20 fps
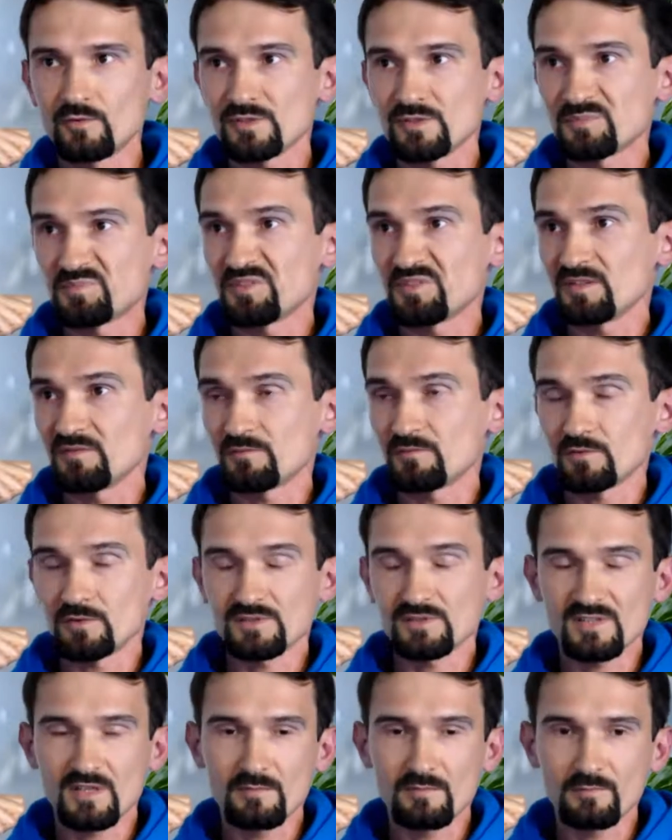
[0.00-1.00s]
are speaking, for
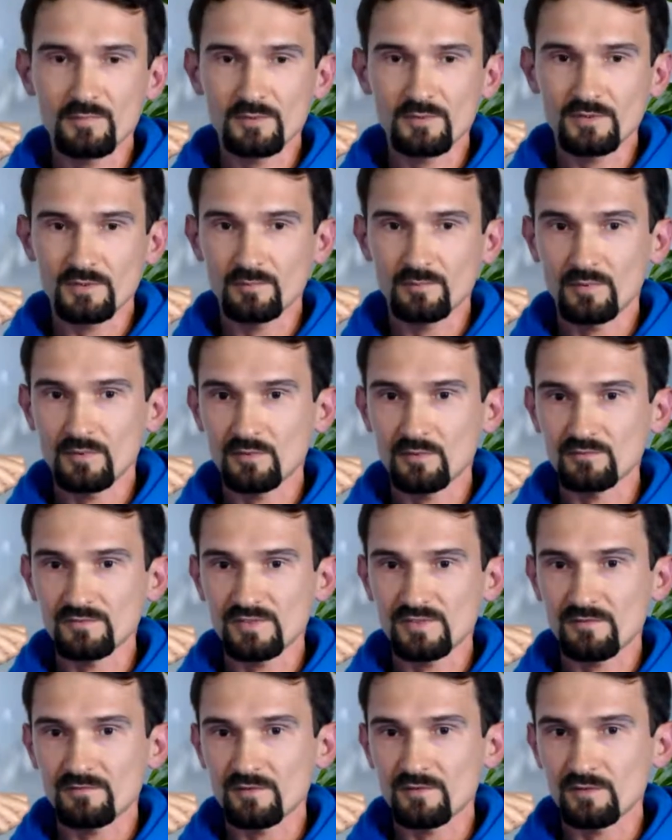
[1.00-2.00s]
example, about
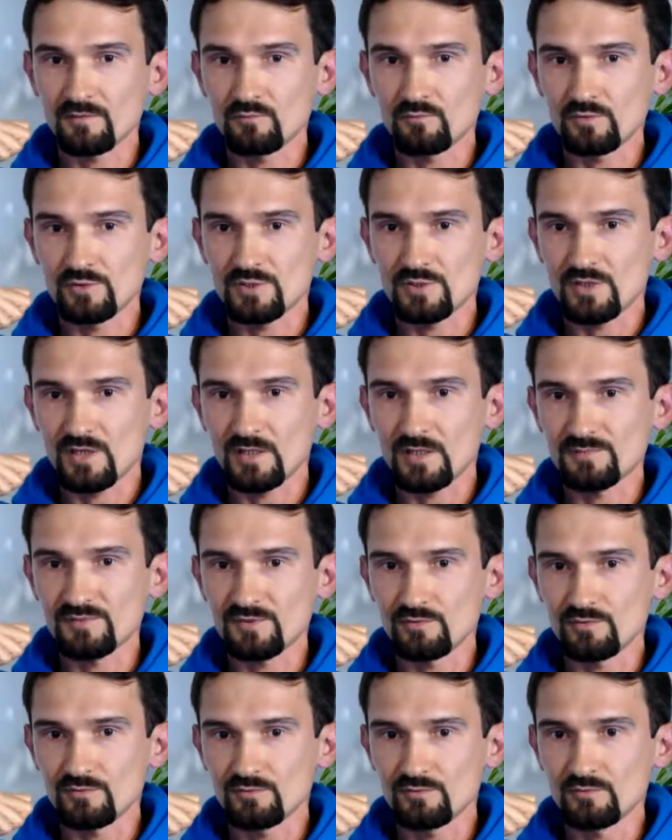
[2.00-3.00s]
something which
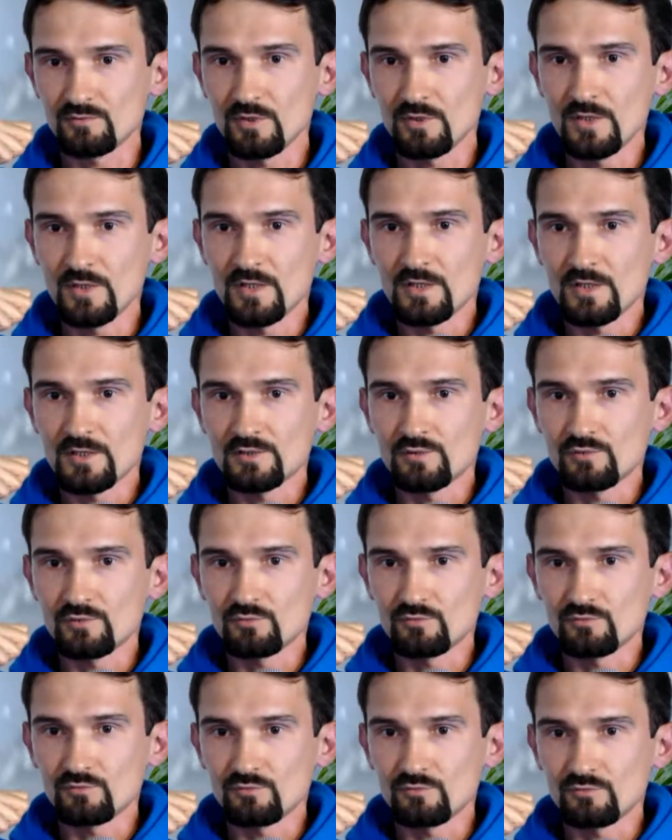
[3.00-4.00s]
helps you
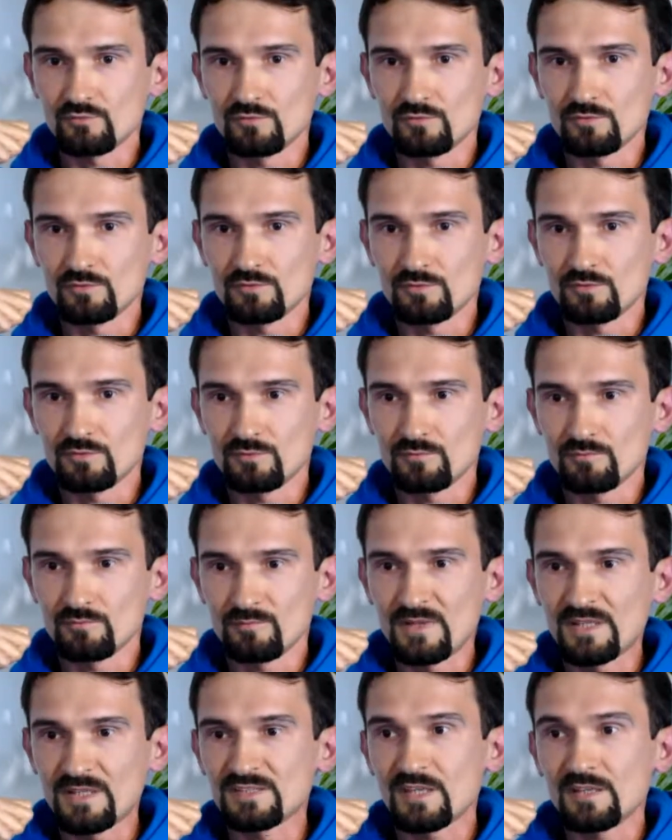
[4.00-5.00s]
to
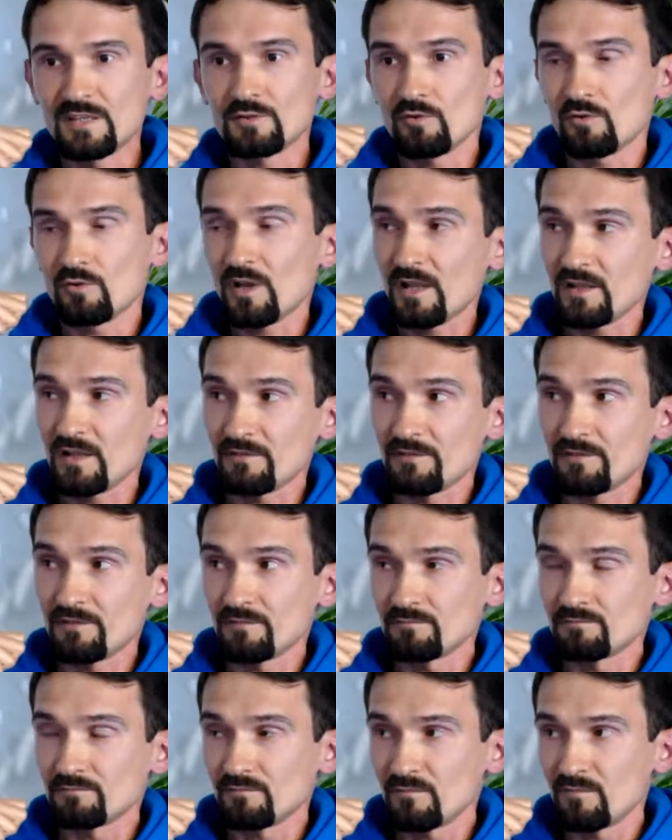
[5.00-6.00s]
maintain your health
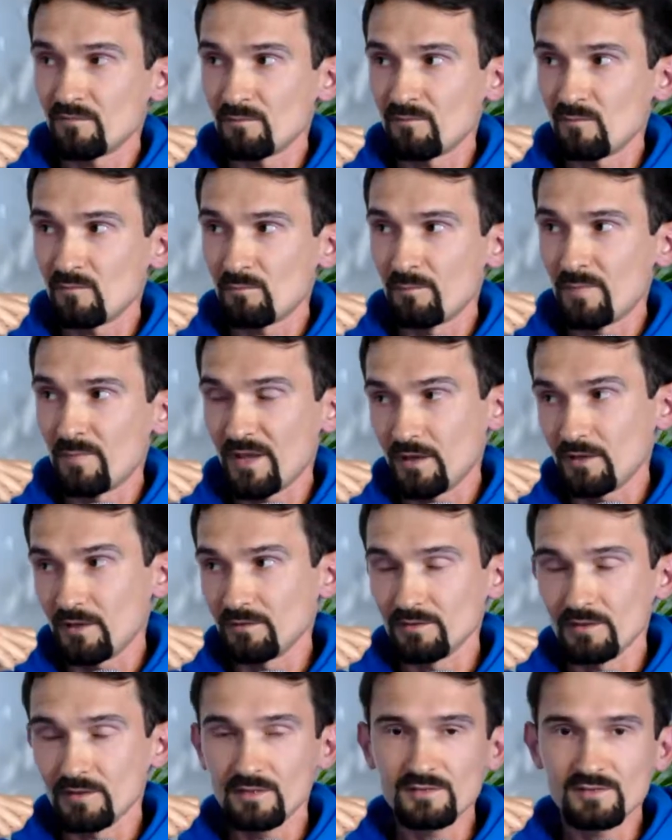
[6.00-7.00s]
better.
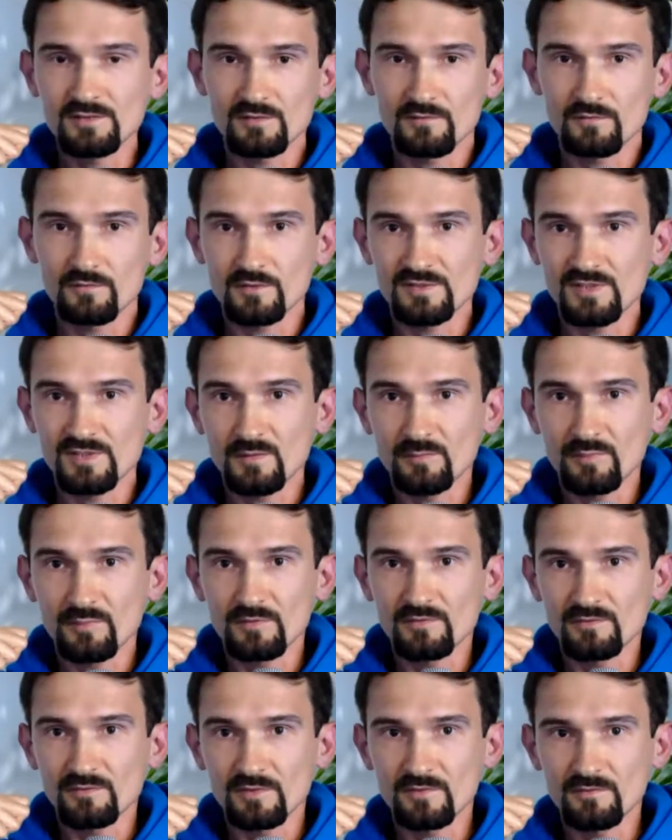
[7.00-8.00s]
So, for
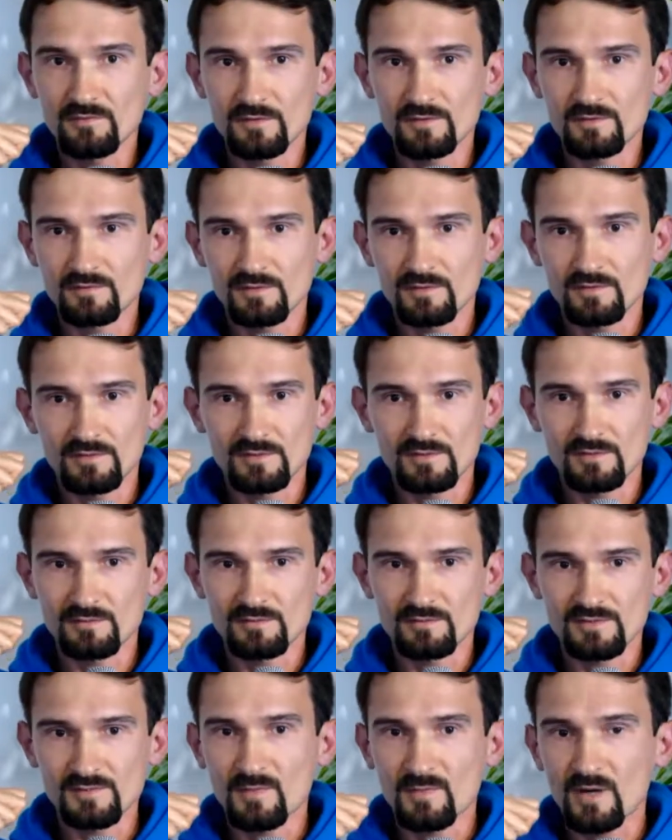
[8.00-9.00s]
example, even
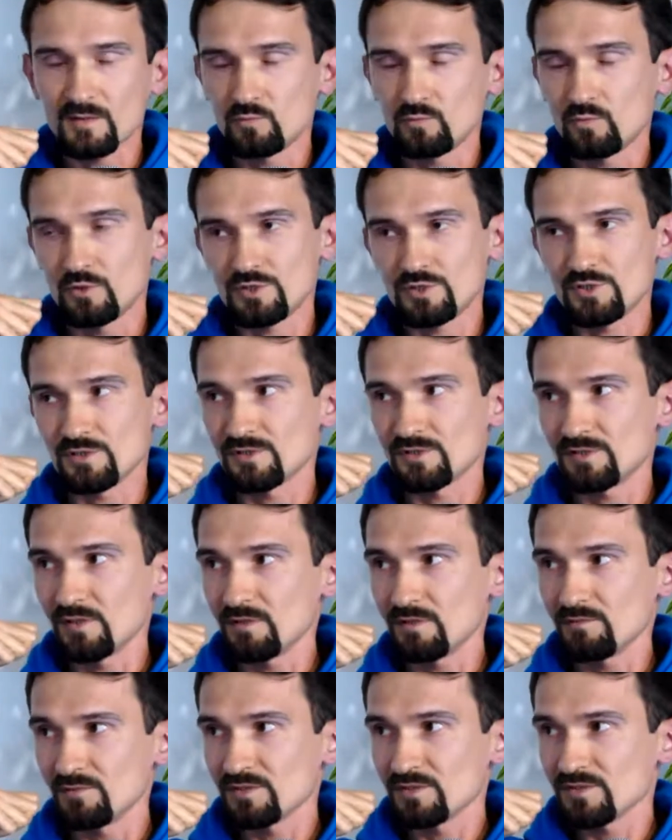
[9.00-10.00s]
smartwatches.
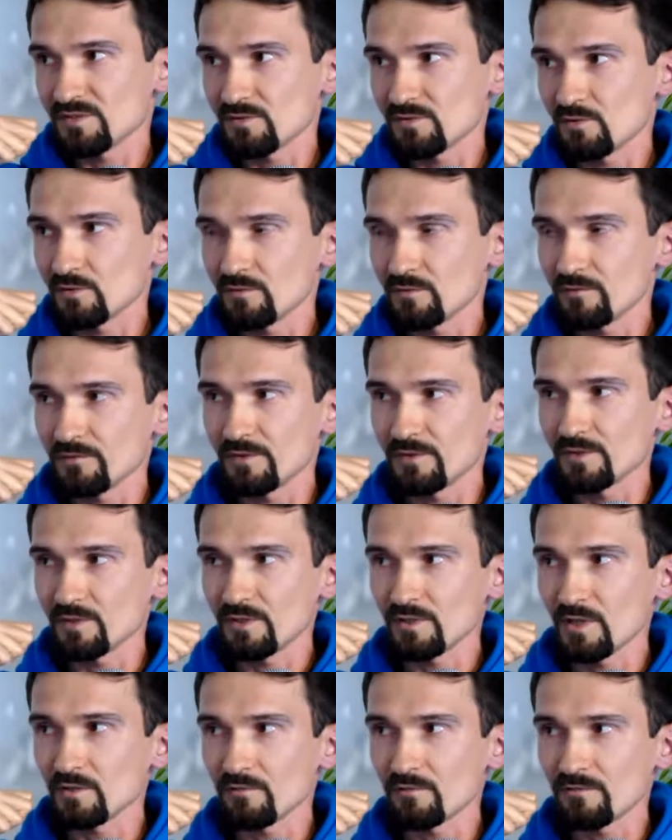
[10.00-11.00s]
It's sort of
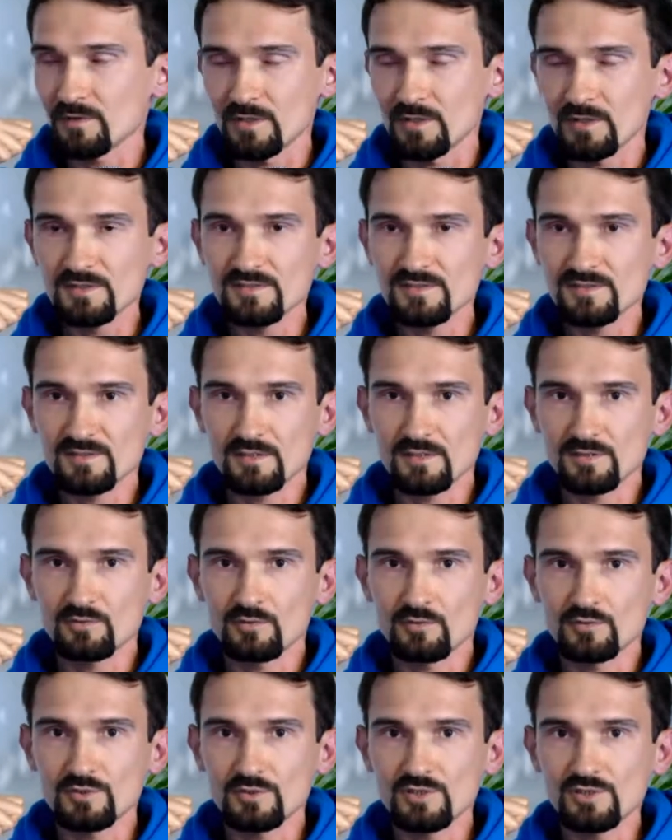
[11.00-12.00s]
Internet of Things
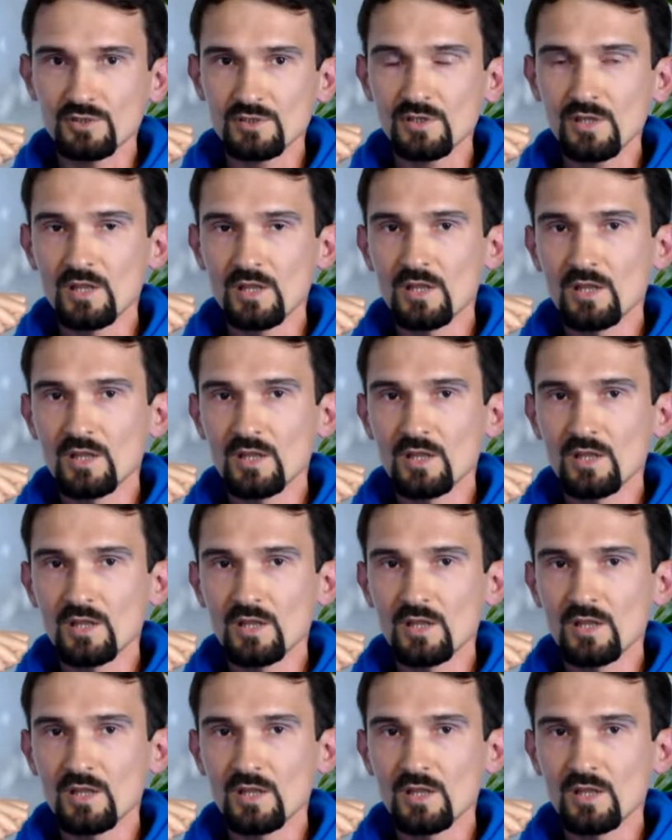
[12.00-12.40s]
technology.